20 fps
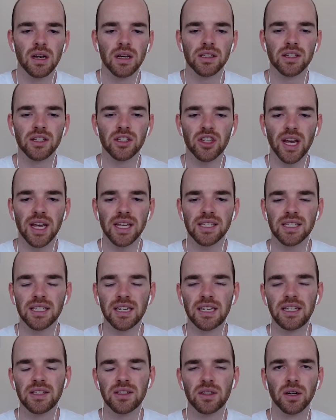Suggests
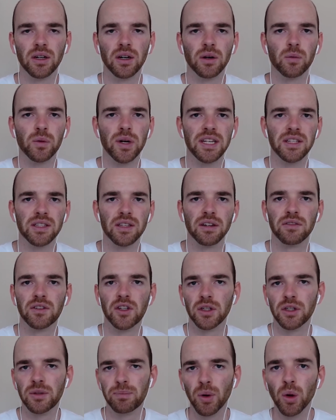he's got a really sort of
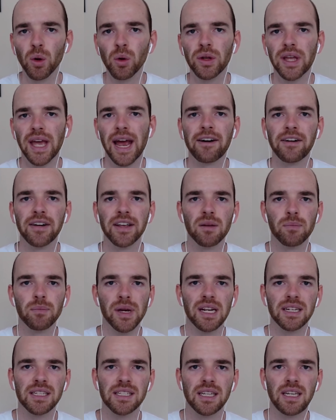good ball carrying
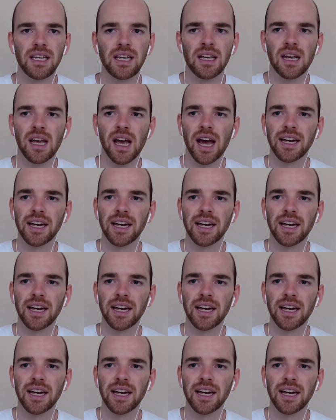ability,